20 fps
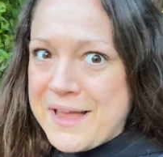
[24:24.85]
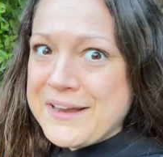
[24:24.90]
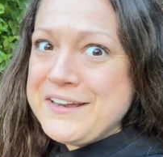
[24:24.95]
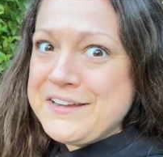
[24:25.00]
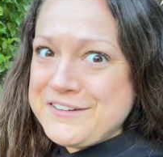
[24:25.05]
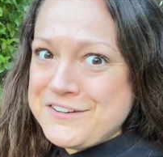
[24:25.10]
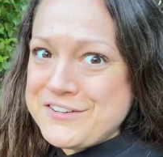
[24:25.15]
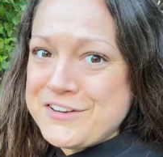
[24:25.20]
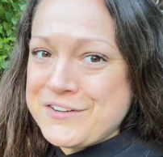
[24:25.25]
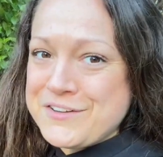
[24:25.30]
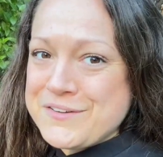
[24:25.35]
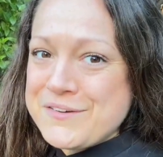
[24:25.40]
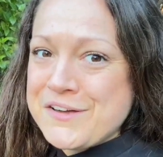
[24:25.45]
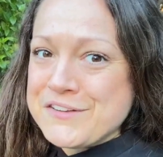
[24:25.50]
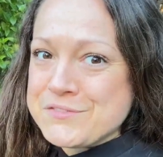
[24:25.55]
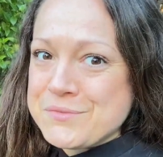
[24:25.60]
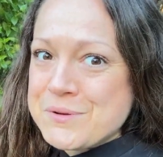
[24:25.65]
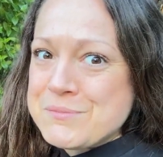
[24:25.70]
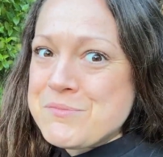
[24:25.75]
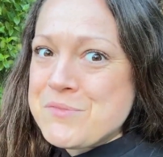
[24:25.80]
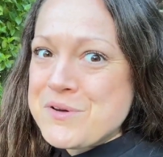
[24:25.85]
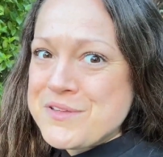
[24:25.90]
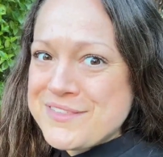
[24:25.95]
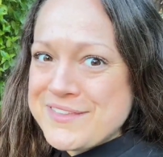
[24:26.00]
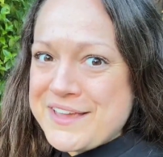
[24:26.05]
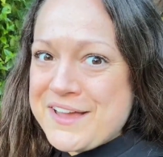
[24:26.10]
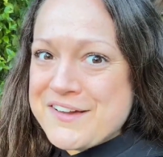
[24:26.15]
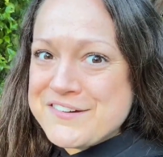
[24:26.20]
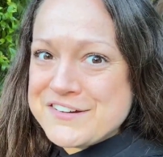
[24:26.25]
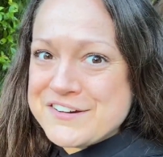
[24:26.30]
need to show you guys one more
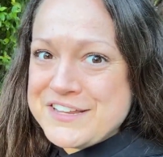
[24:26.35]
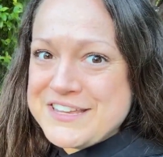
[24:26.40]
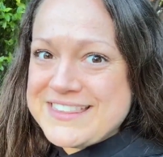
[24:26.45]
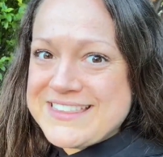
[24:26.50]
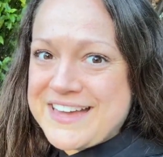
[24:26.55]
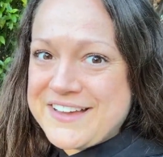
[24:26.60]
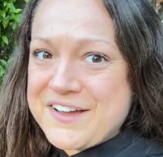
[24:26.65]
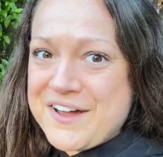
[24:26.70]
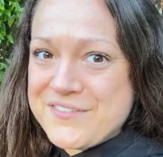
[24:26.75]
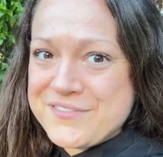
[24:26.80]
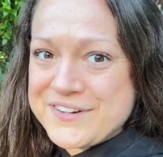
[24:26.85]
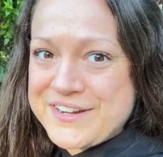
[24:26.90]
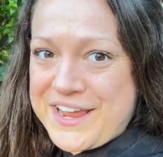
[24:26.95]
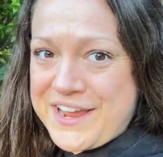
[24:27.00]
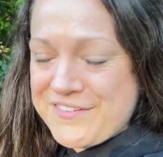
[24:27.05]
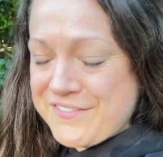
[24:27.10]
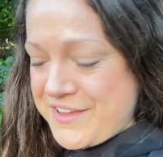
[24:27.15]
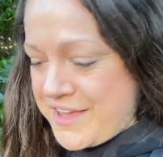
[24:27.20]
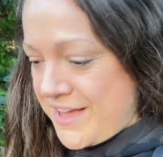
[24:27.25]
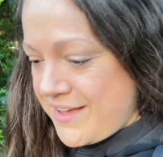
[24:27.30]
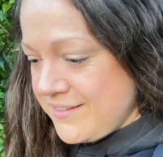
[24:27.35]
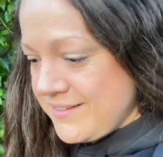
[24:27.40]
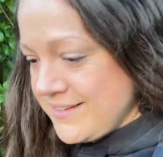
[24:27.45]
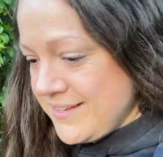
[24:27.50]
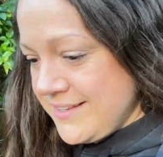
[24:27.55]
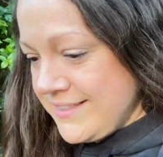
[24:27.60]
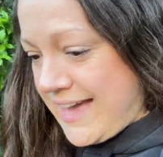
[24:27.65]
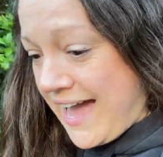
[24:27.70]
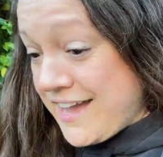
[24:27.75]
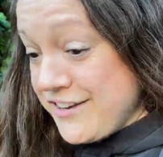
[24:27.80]
thing underneath that covered area
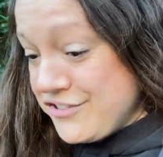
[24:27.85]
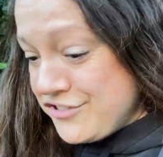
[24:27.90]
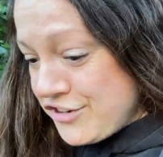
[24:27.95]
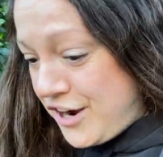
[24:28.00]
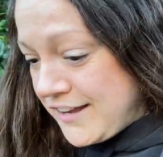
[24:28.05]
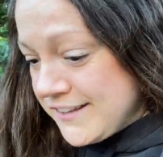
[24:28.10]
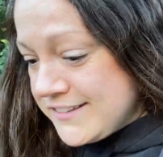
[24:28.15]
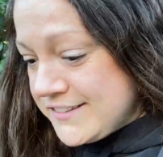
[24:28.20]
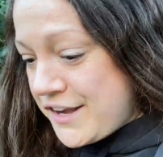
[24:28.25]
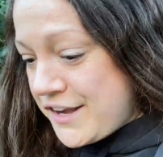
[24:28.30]
that I just